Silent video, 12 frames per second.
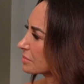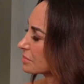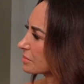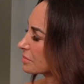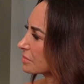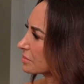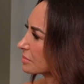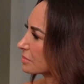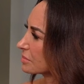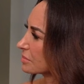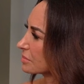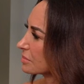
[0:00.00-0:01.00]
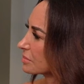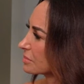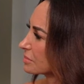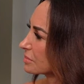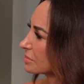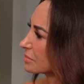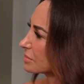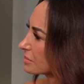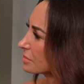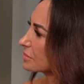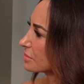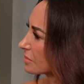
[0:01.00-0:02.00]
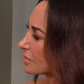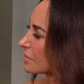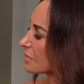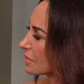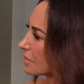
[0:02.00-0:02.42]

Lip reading: (silent)